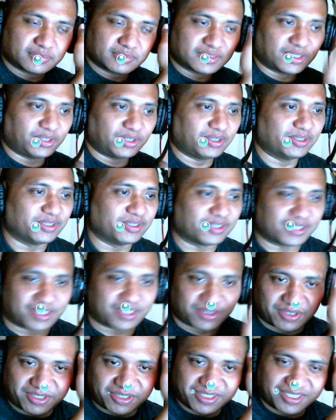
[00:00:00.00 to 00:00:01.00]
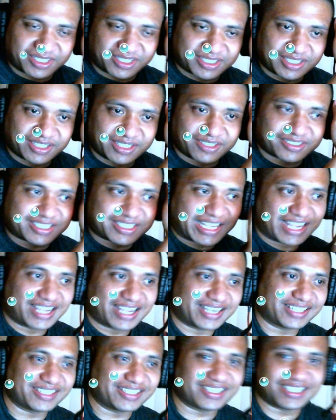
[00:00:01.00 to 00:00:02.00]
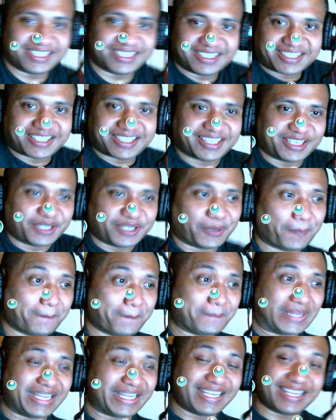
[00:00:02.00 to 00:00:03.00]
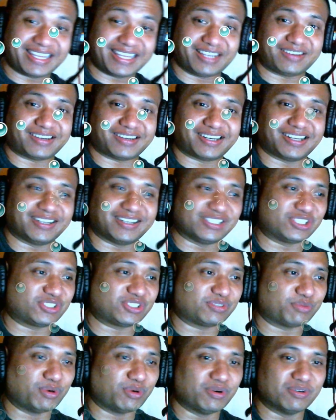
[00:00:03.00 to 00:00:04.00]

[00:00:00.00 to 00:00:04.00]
Holy, Goku looks a little tiny. Look, he's looking a little big right now, swole.